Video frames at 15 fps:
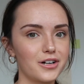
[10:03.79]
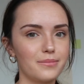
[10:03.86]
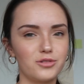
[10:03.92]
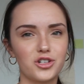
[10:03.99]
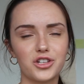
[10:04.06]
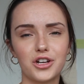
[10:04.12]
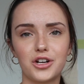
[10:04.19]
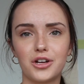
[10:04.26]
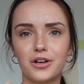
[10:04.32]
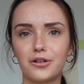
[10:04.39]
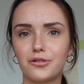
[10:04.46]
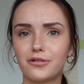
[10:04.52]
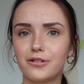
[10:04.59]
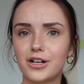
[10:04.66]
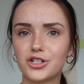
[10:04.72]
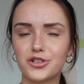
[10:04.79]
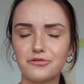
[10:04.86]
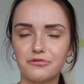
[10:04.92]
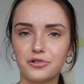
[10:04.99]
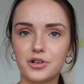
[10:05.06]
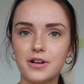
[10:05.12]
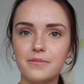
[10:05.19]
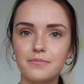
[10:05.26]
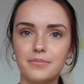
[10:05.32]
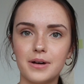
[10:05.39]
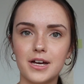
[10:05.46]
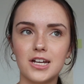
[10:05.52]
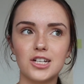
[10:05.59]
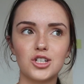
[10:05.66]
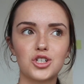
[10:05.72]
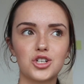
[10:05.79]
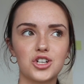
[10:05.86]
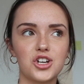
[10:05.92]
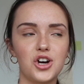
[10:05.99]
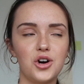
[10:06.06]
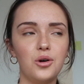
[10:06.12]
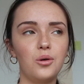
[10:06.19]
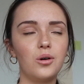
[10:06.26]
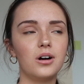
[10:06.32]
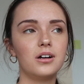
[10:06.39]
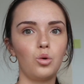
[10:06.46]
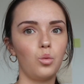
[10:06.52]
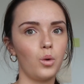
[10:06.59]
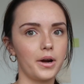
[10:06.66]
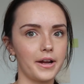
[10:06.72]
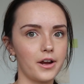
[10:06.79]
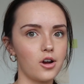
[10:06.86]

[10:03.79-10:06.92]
I'm just gonna rush through it, but show what I